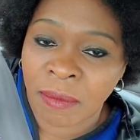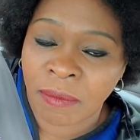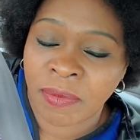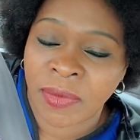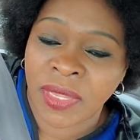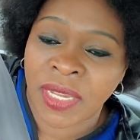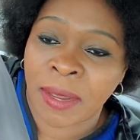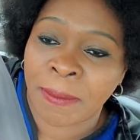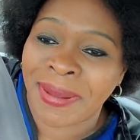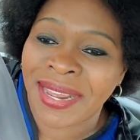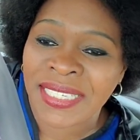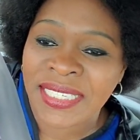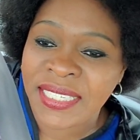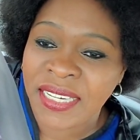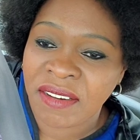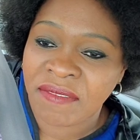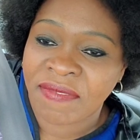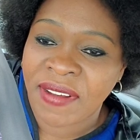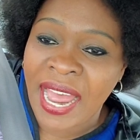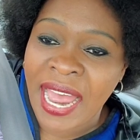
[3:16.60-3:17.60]

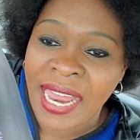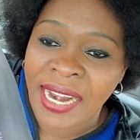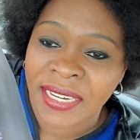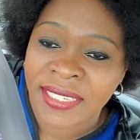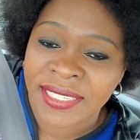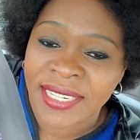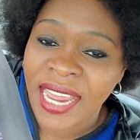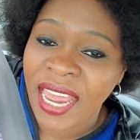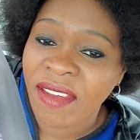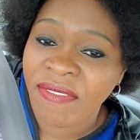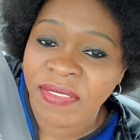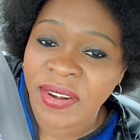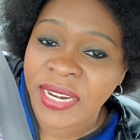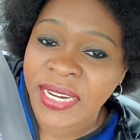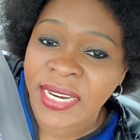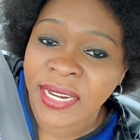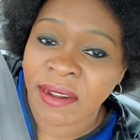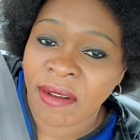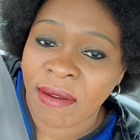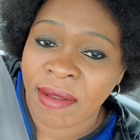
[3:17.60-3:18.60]
domestic violence,
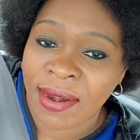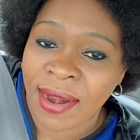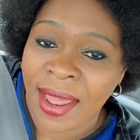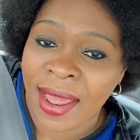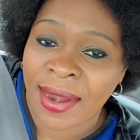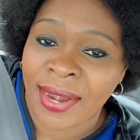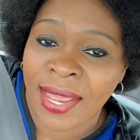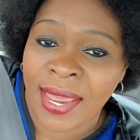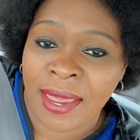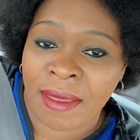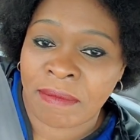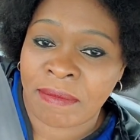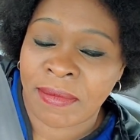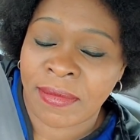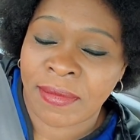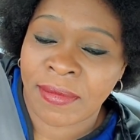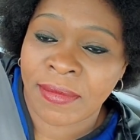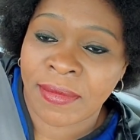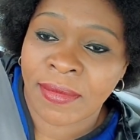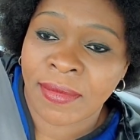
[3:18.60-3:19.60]
everything on her name.
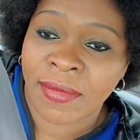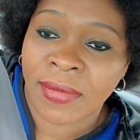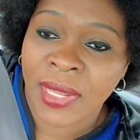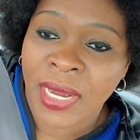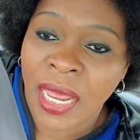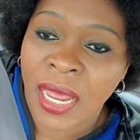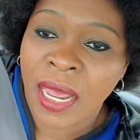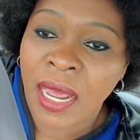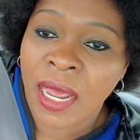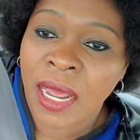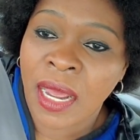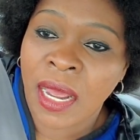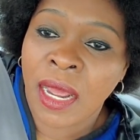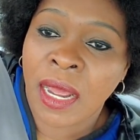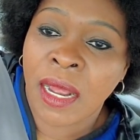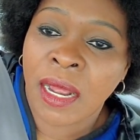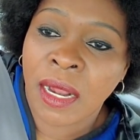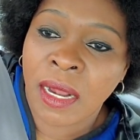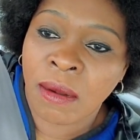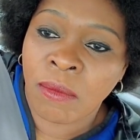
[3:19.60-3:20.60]

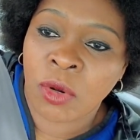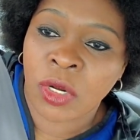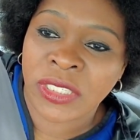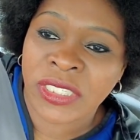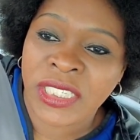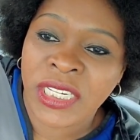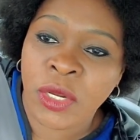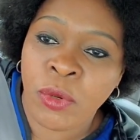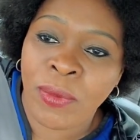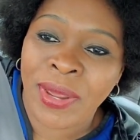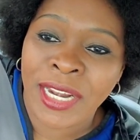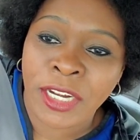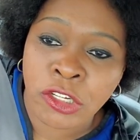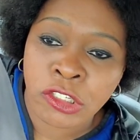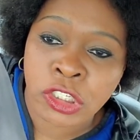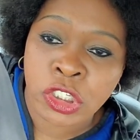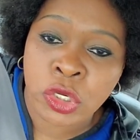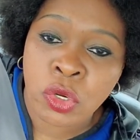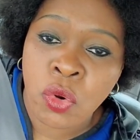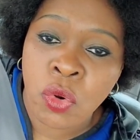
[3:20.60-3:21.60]
But she went
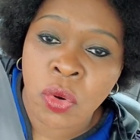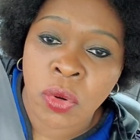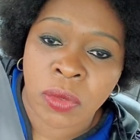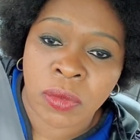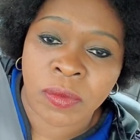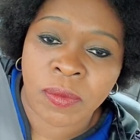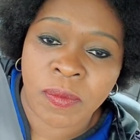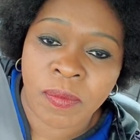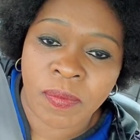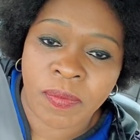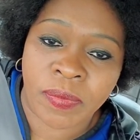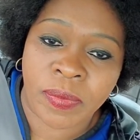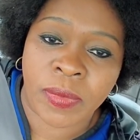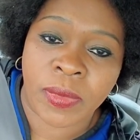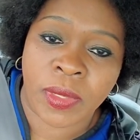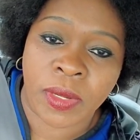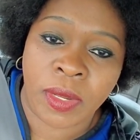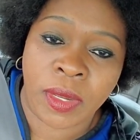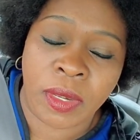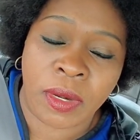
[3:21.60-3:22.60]
to school,
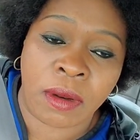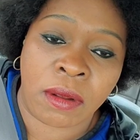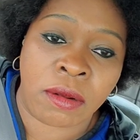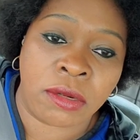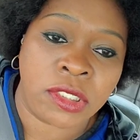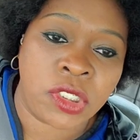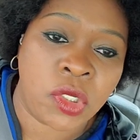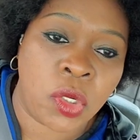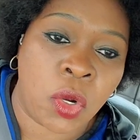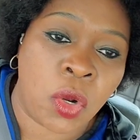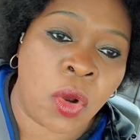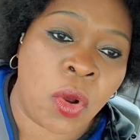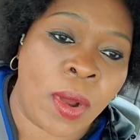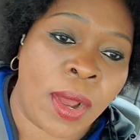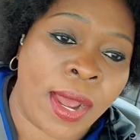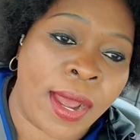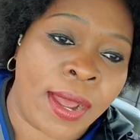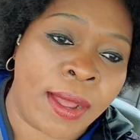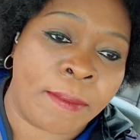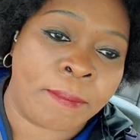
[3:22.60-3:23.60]

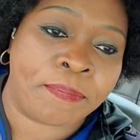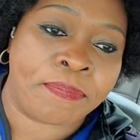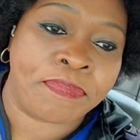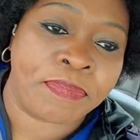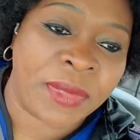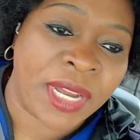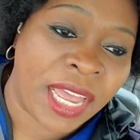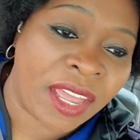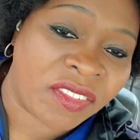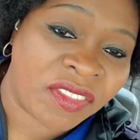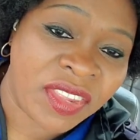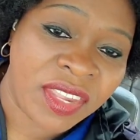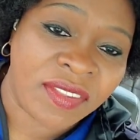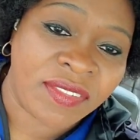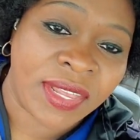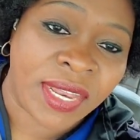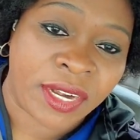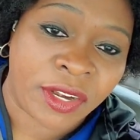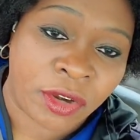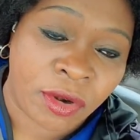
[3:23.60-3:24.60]
and she's
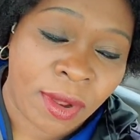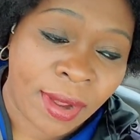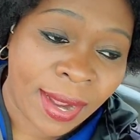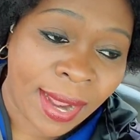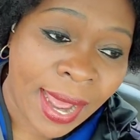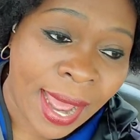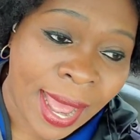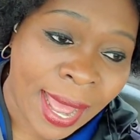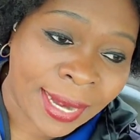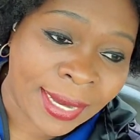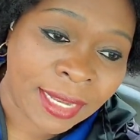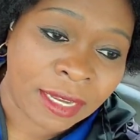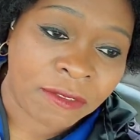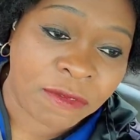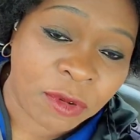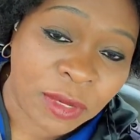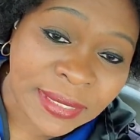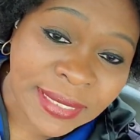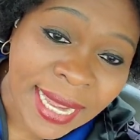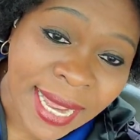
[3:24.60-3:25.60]
a drug addict
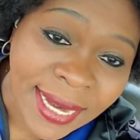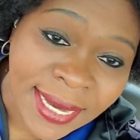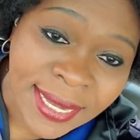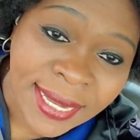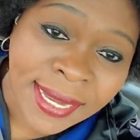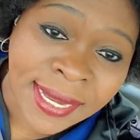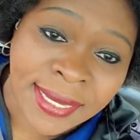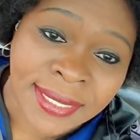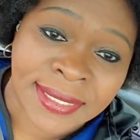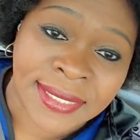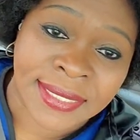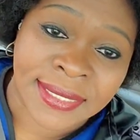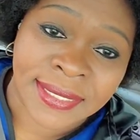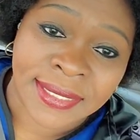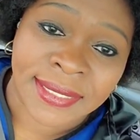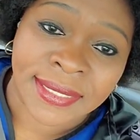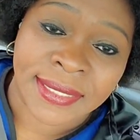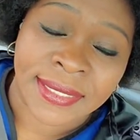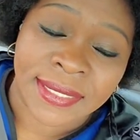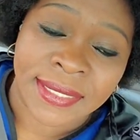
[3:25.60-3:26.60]
for 10 years.
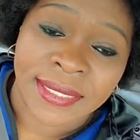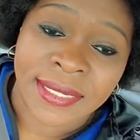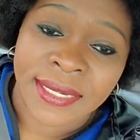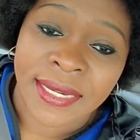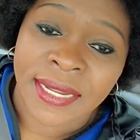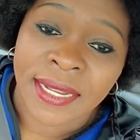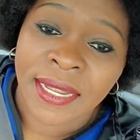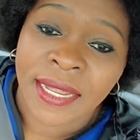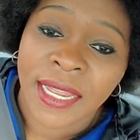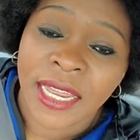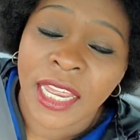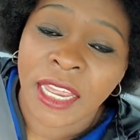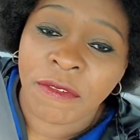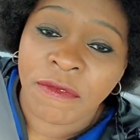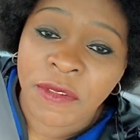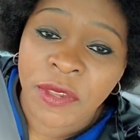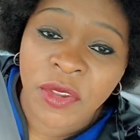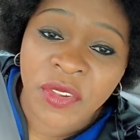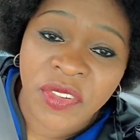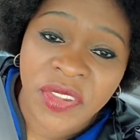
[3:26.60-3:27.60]

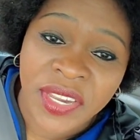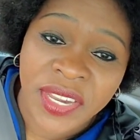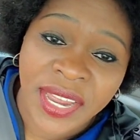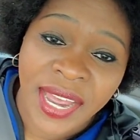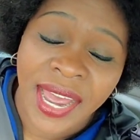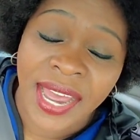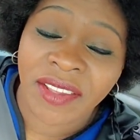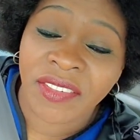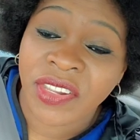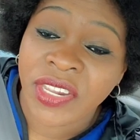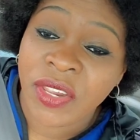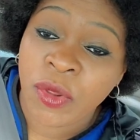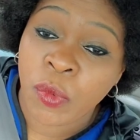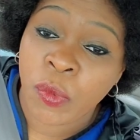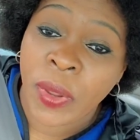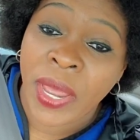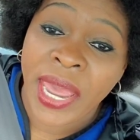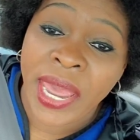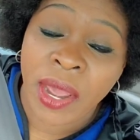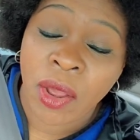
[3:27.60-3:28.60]
If you see her, she
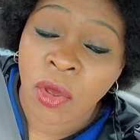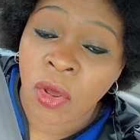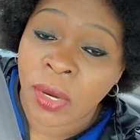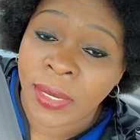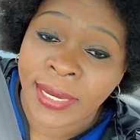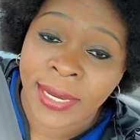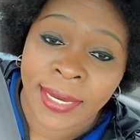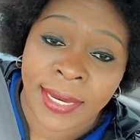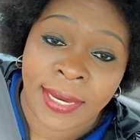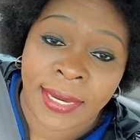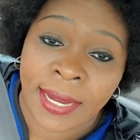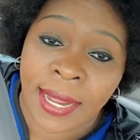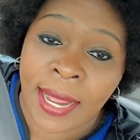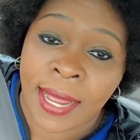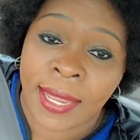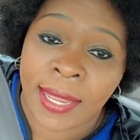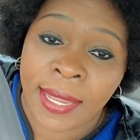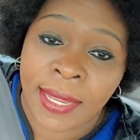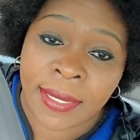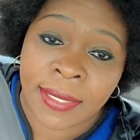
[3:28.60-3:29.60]
way older than her
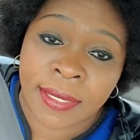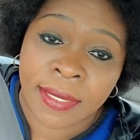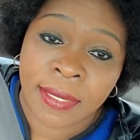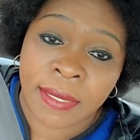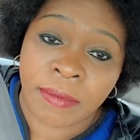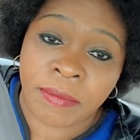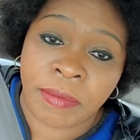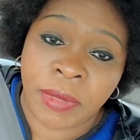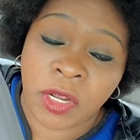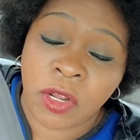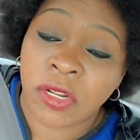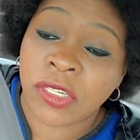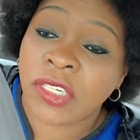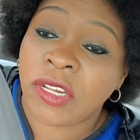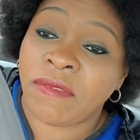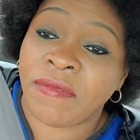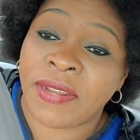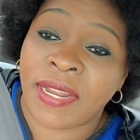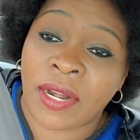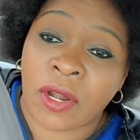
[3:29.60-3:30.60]
age, because
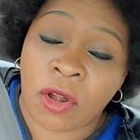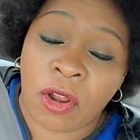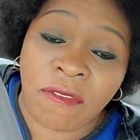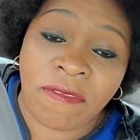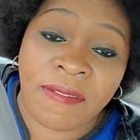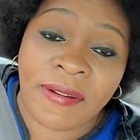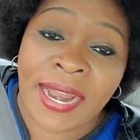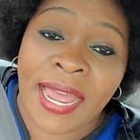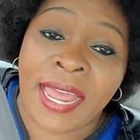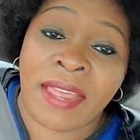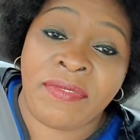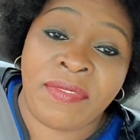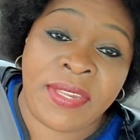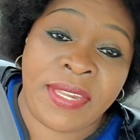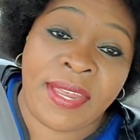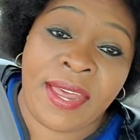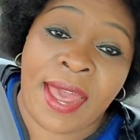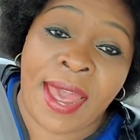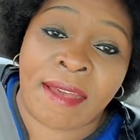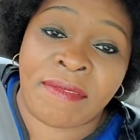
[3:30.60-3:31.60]
of the rough life
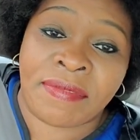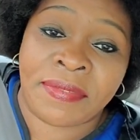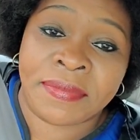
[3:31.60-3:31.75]
she had.